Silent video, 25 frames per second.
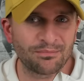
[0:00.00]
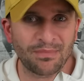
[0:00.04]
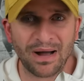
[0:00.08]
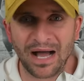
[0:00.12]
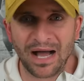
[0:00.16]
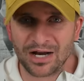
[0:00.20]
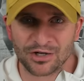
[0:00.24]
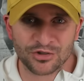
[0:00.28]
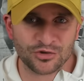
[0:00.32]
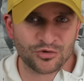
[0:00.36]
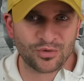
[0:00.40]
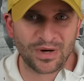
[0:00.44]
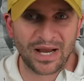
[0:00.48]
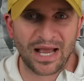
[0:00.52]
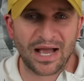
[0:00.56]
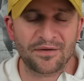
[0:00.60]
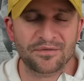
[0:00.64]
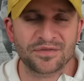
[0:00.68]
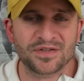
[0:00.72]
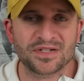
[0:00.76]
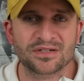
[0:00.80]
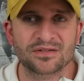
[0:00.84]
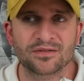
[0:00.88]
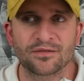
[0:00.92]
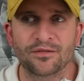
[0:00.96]
mock
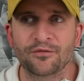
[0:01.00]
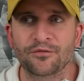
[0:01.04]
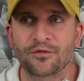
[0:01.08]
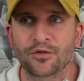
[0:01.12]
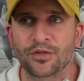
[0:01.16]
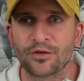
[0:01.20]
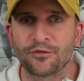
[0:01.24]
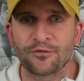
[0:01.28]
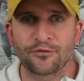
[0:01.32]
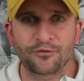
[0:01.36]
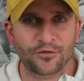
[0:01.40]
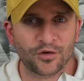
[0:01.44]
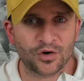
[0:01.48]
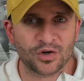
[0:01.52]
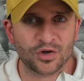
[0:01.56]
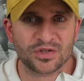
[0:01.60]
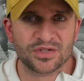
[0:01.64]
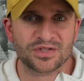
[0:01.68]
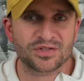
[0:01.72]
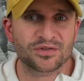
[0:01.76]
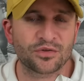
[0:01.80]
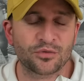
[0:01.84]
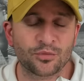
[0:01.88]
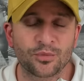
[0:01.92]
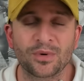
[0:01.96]
drafts for the
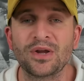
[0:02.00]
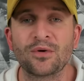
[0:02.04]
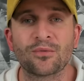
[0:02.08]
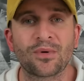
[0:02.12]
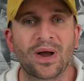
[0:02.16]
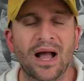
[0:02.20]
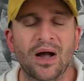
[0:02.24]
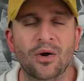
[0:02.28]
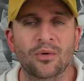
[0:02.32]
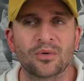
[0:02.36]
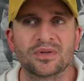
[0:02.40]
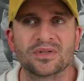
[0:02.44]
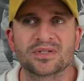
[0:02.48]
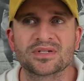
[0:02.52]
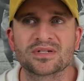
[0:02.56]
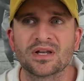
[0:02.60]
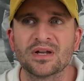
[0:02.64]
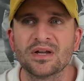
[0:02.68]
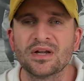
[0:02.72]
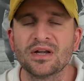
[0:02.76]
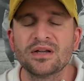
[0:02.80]
first 3 rounds